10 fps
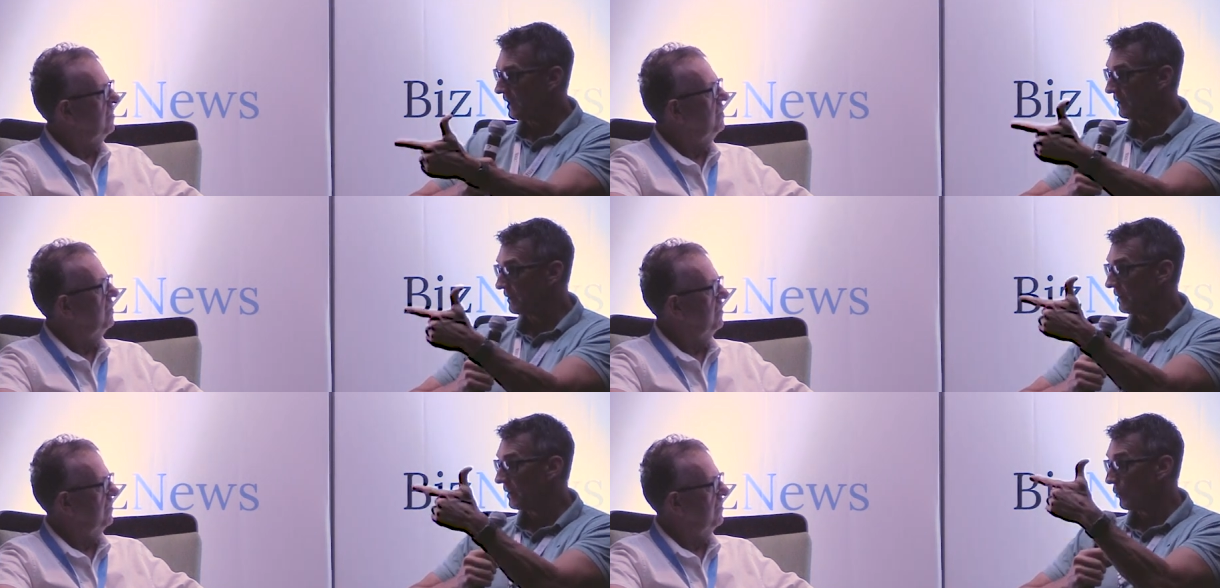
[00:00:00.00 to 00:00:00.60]

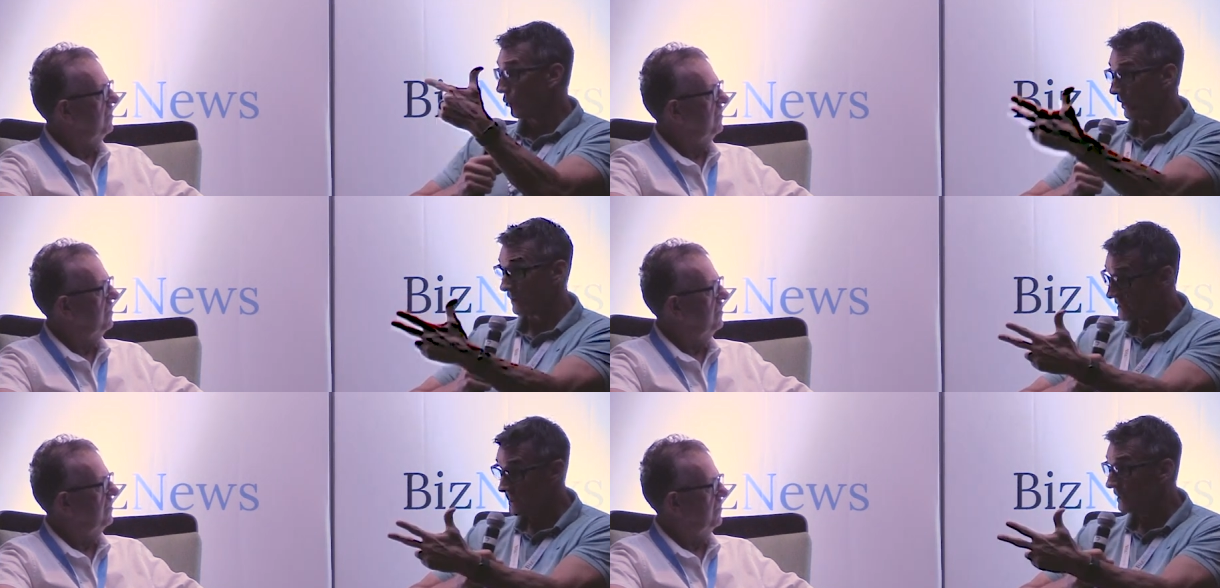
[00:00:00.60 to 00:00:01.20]
Speaker 1: and
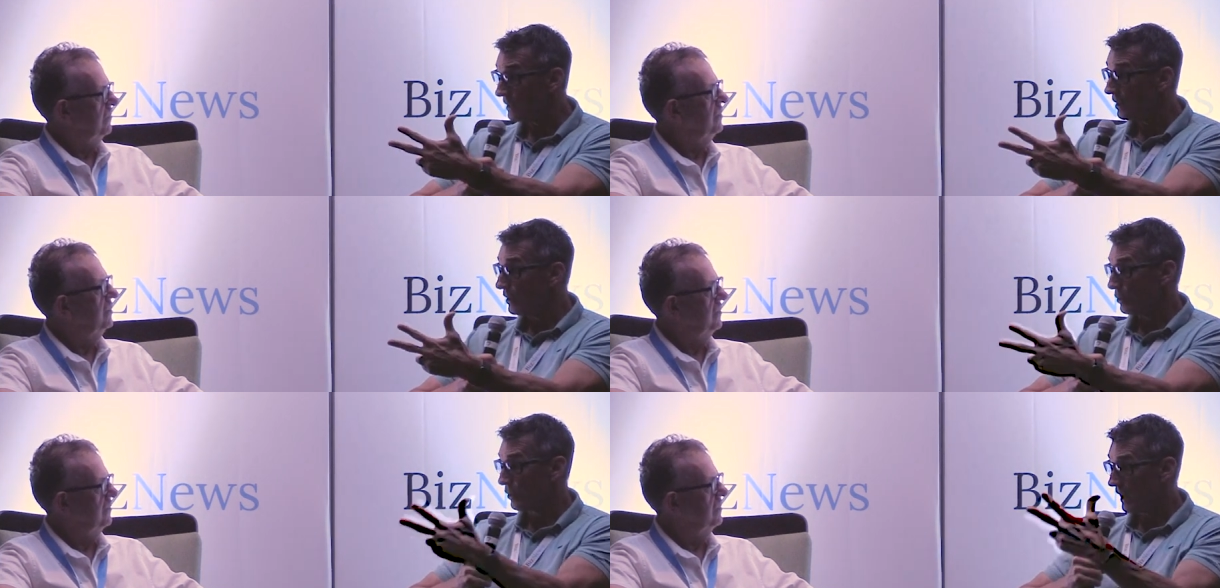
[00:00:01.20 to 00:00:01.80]
royalty
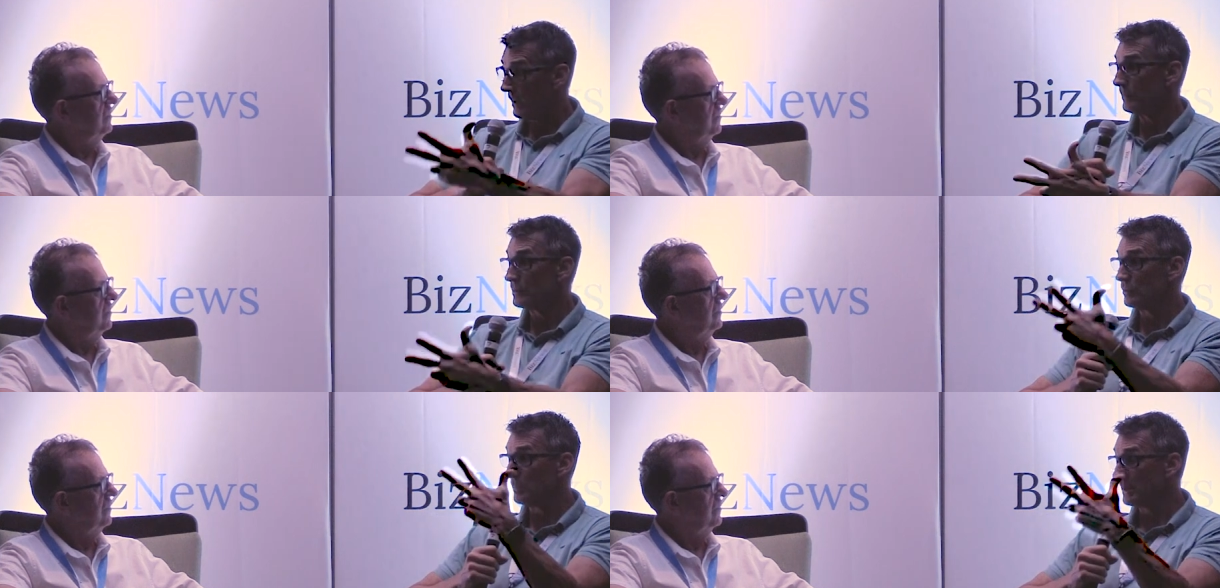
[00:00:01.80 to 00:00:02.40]
who came
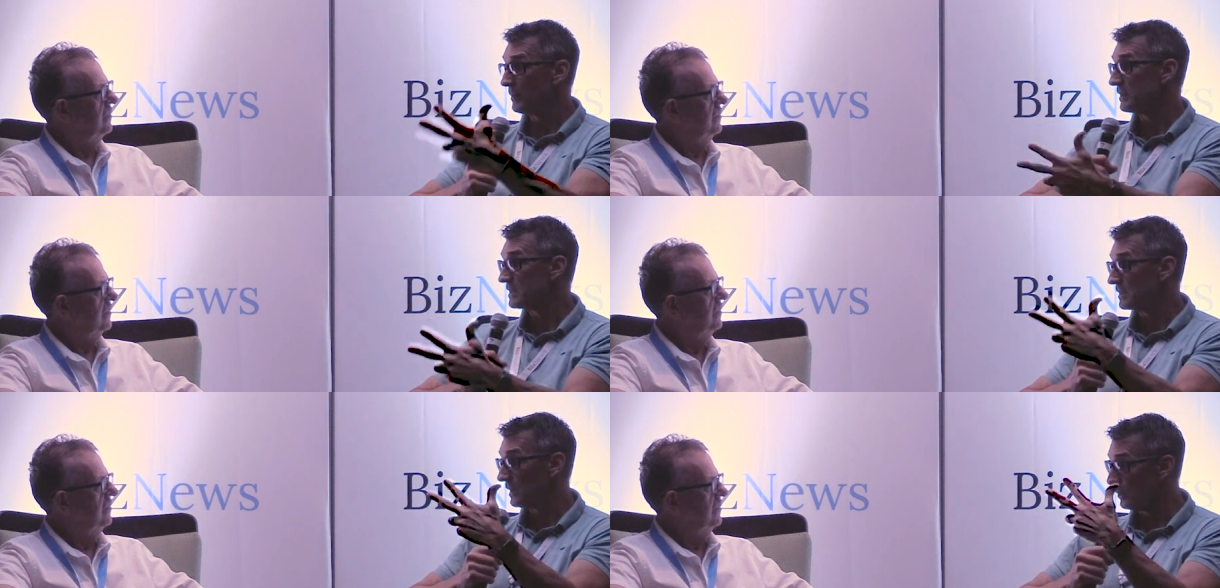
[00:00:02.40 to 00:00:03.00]
to
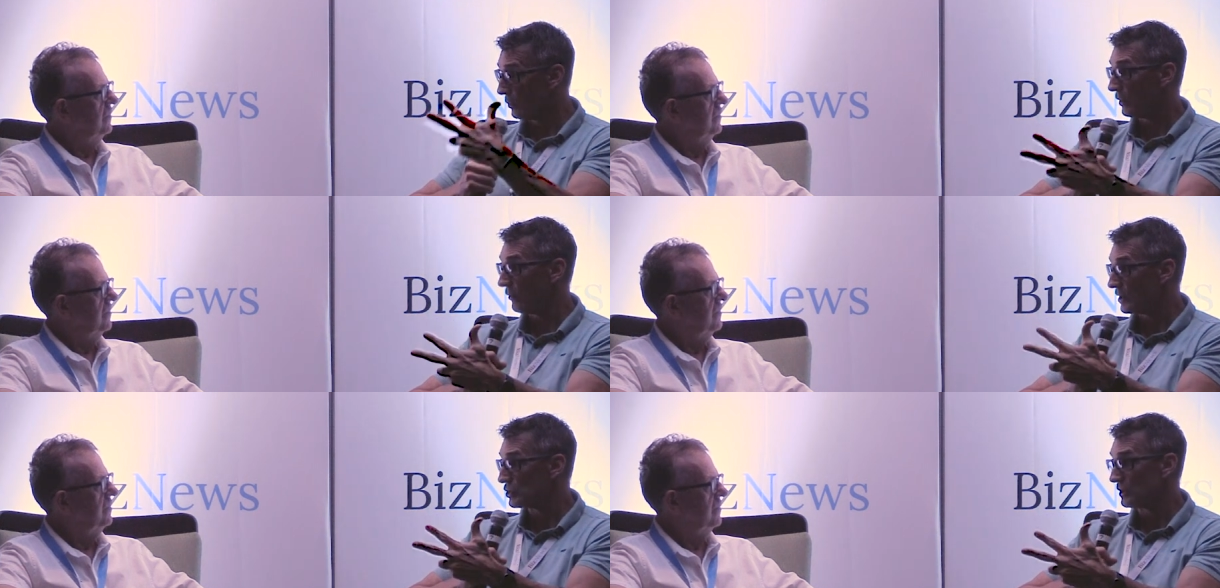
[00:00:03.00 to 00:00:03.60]
Madiba's
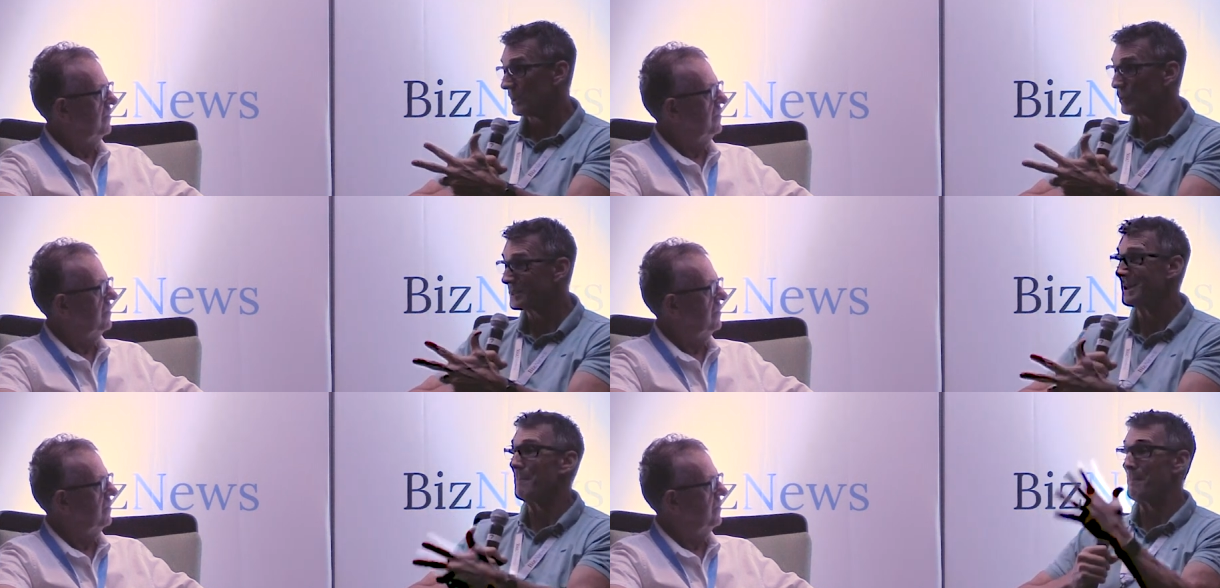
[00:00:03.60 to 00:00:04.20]
inauguration. It was a